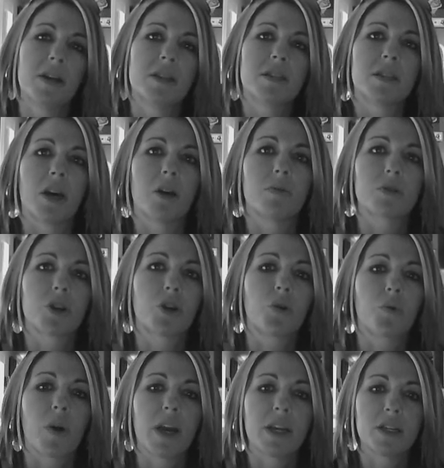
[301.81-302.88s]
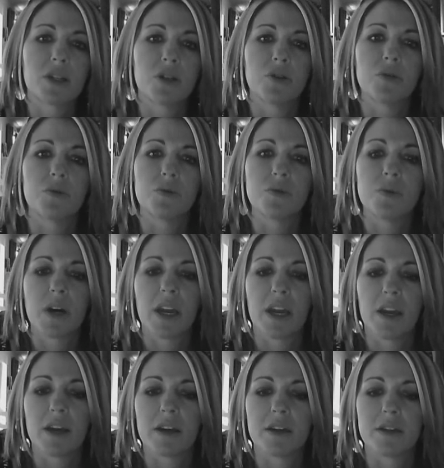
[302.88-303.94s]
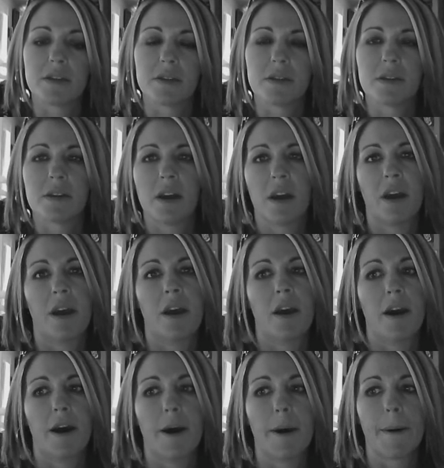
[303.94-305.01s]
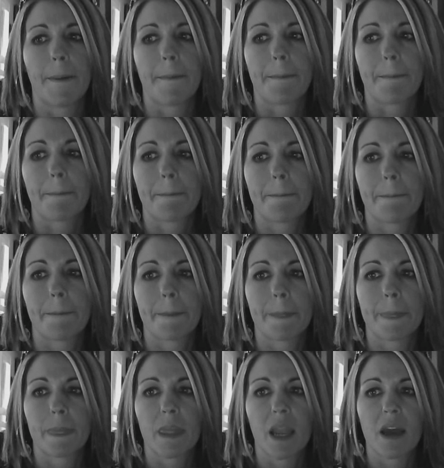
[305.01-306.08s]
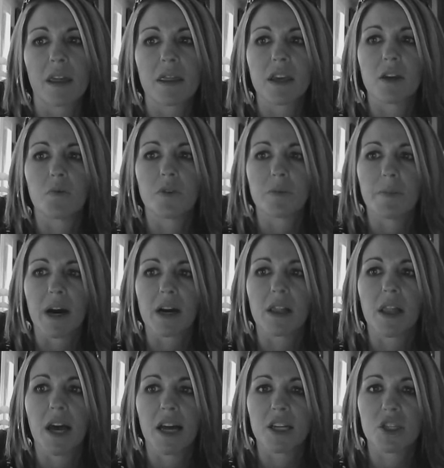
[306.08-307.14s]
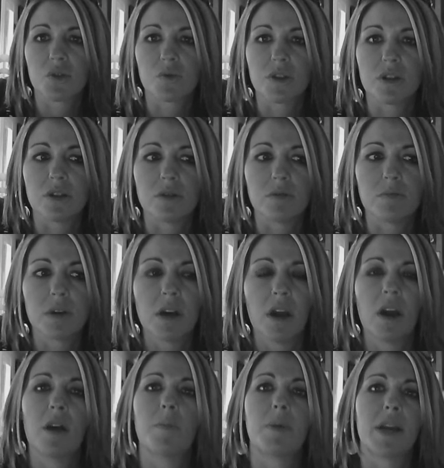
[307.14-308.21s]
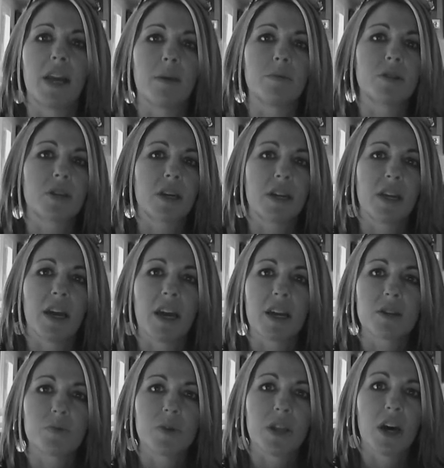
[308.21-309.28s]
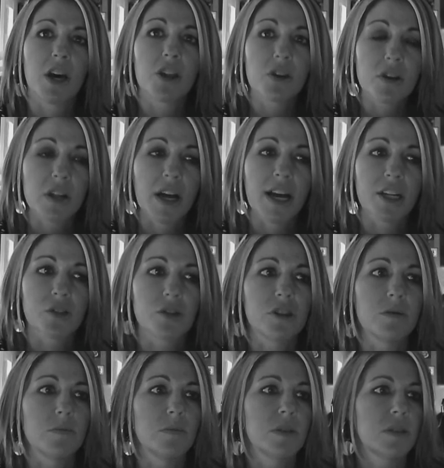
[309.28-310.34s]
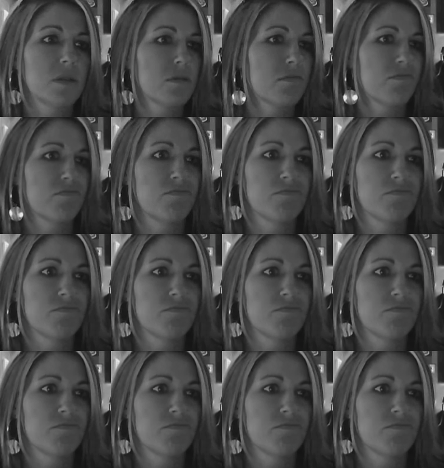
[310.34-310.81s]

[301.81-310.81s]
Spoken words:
So it was a great tool, and um, I think with my classroom, being able to connect with other classrooms